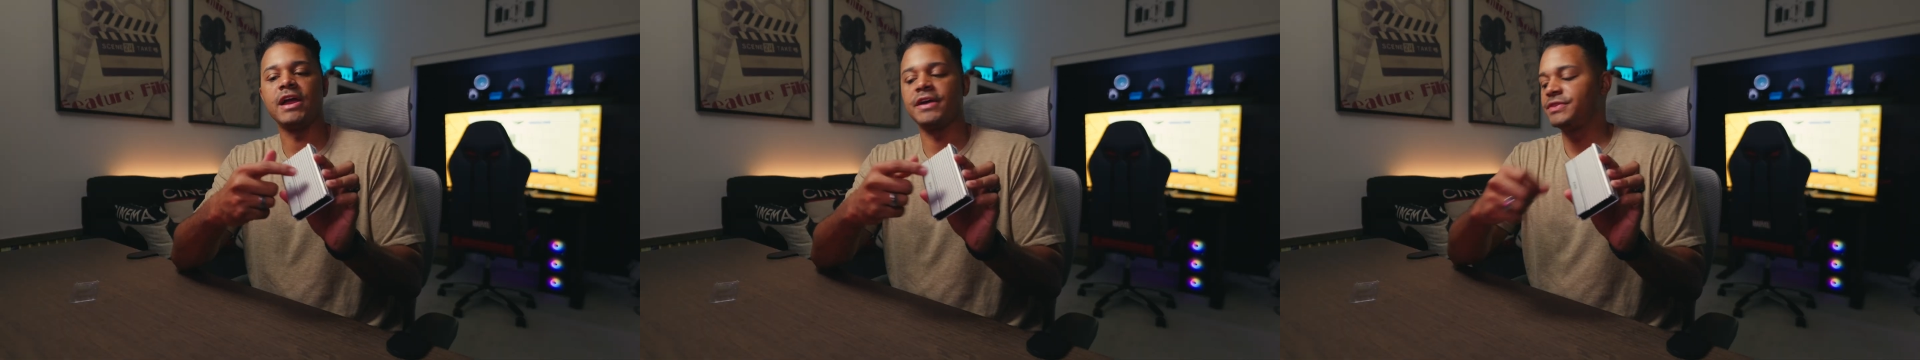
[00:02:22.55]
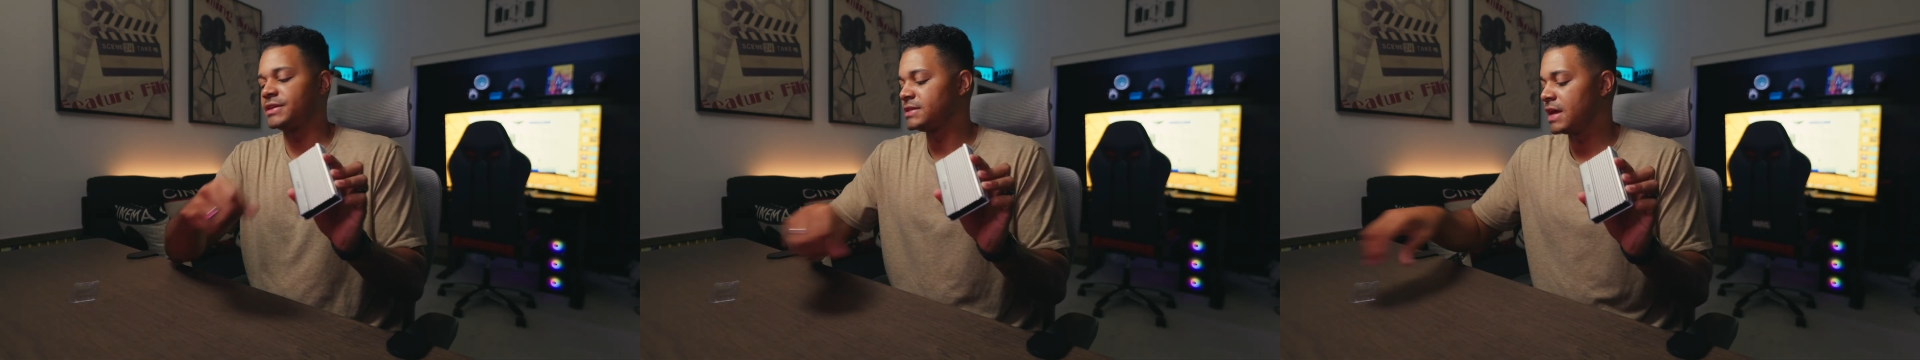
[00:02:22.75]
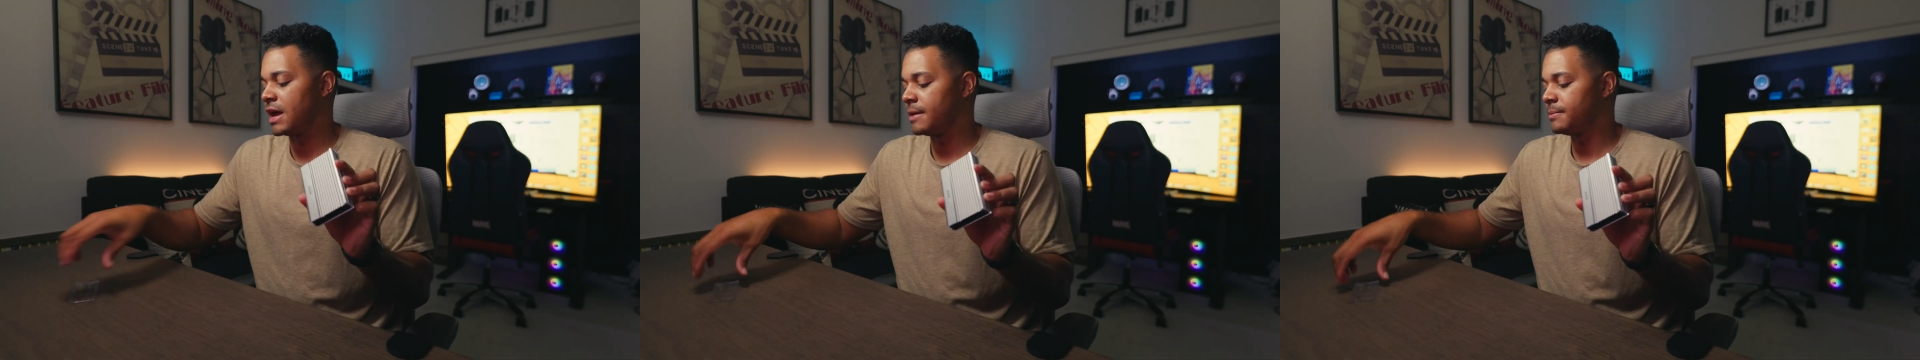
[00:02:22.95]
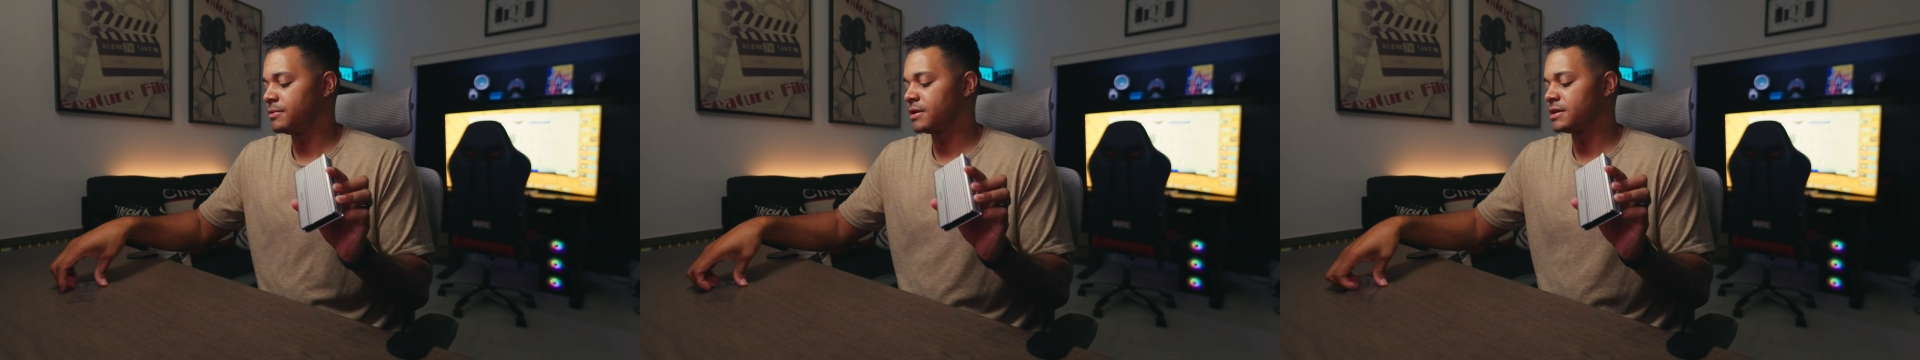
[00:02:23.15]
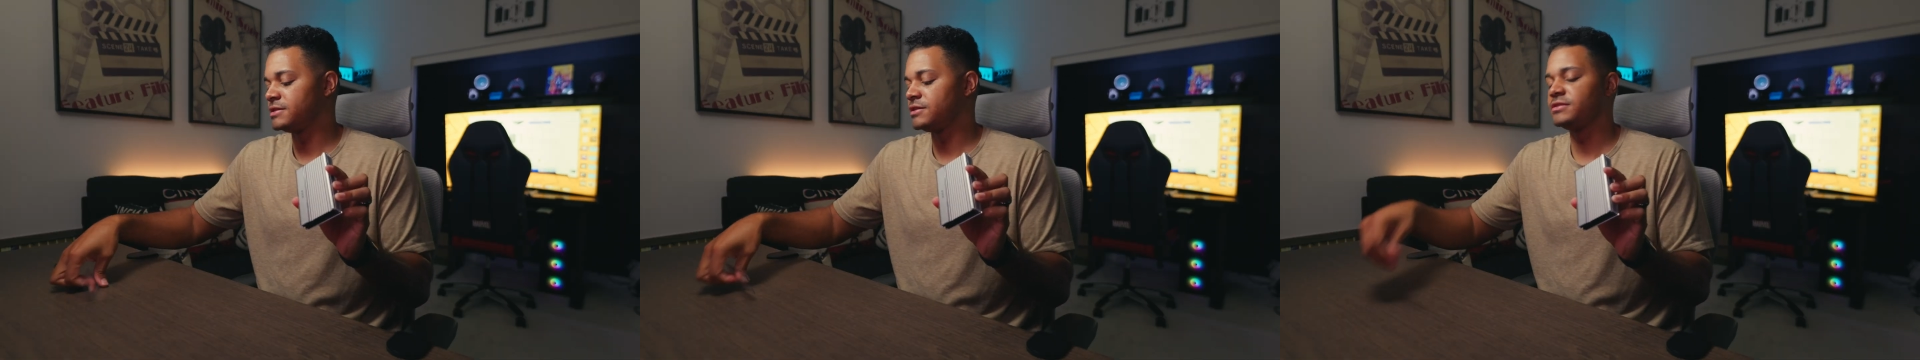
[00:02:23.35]
at the top
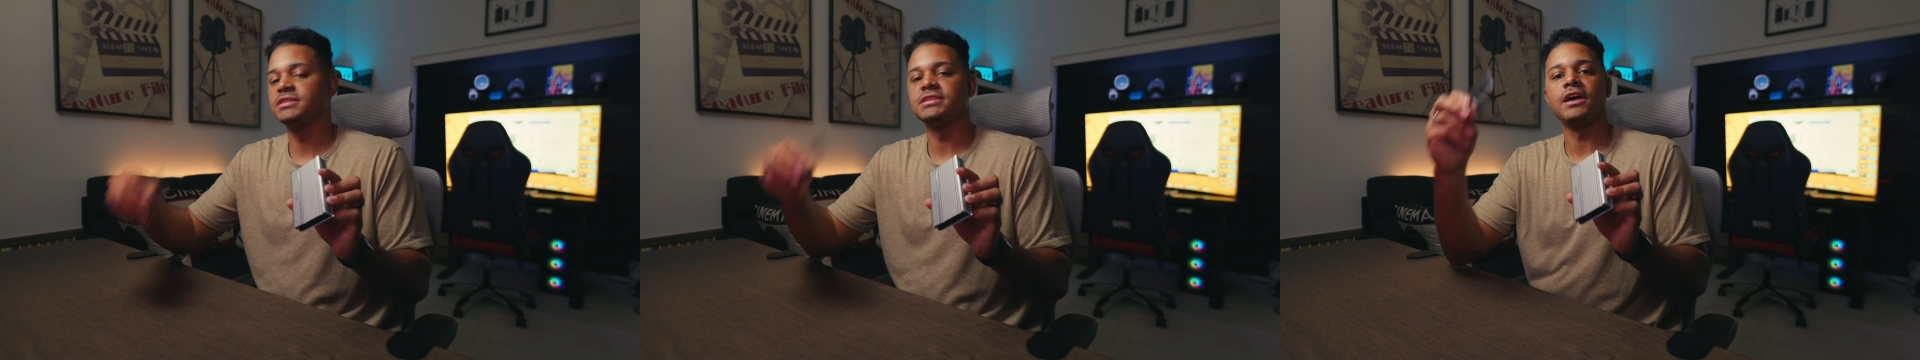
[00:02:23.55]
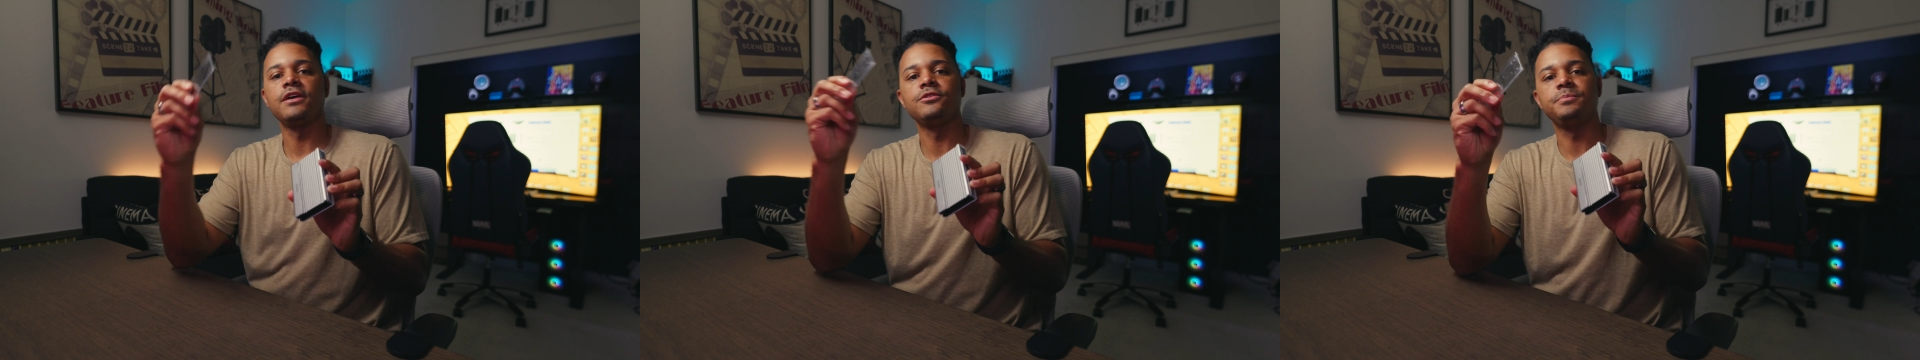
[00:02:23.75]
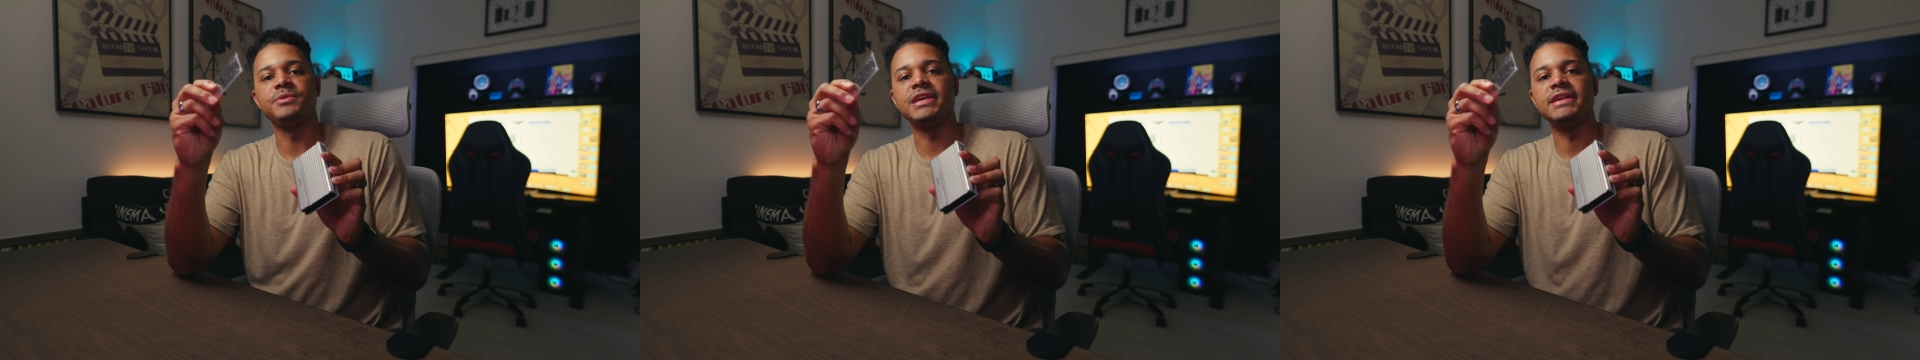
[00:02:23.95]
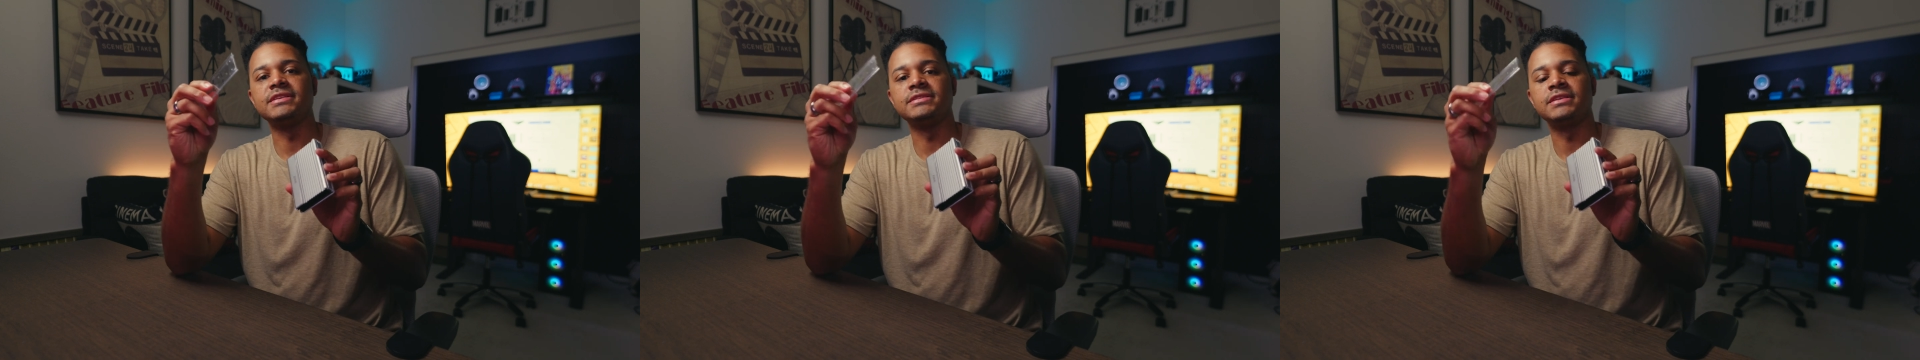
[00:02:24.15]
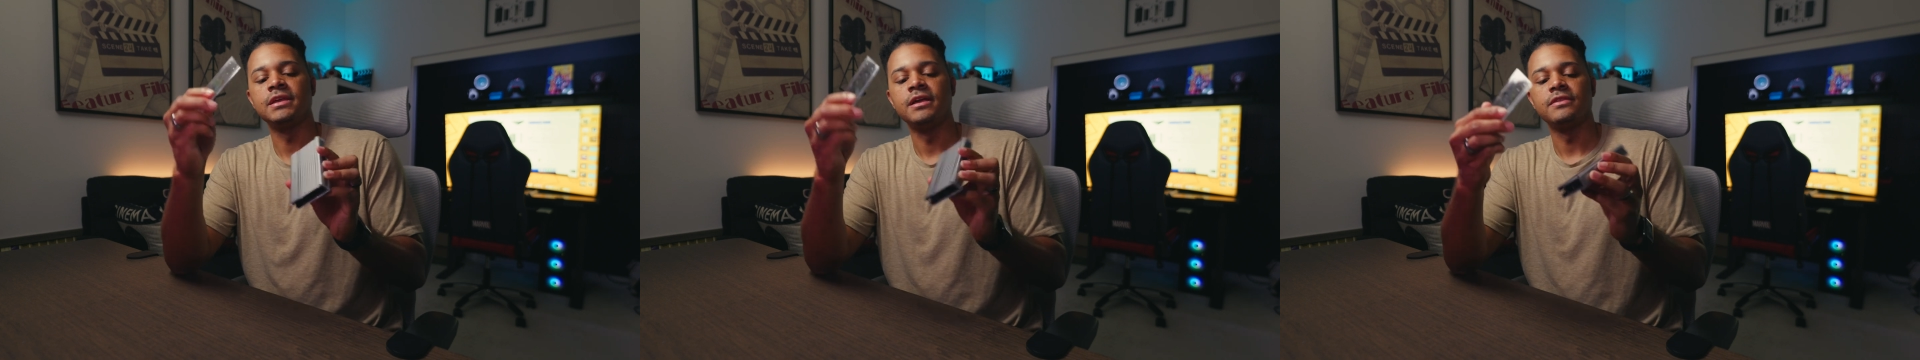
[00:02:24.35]
because there's this other piece